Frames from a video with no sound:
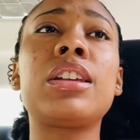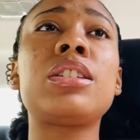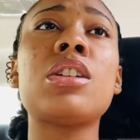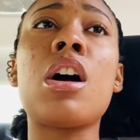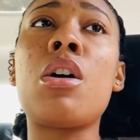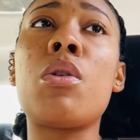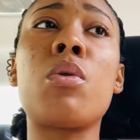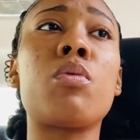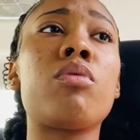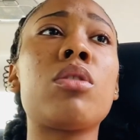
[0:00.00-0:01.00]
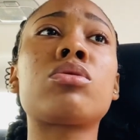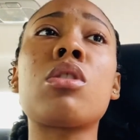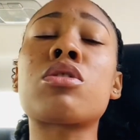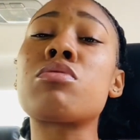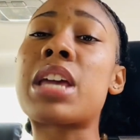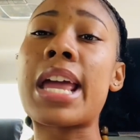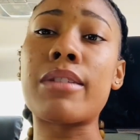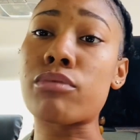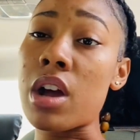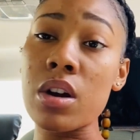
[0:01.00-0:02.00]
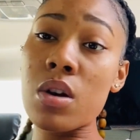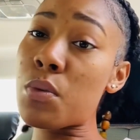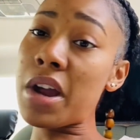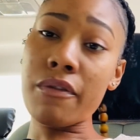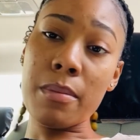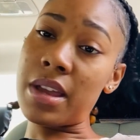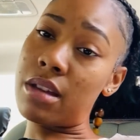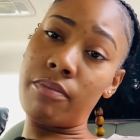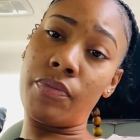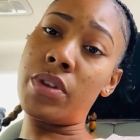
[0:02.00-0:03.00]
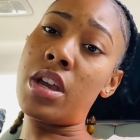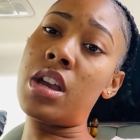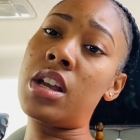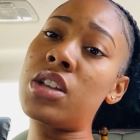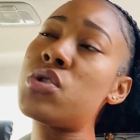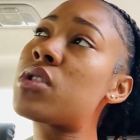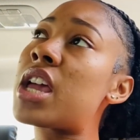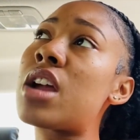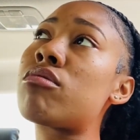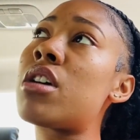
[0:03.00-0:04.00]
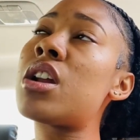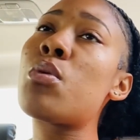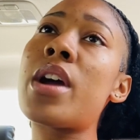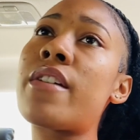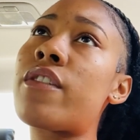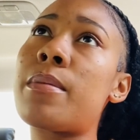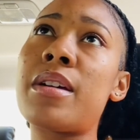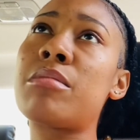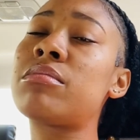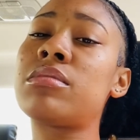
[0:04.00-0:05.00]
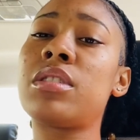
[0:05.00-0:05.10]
Yo, real talk, you can't run away from him. You can't run away from him.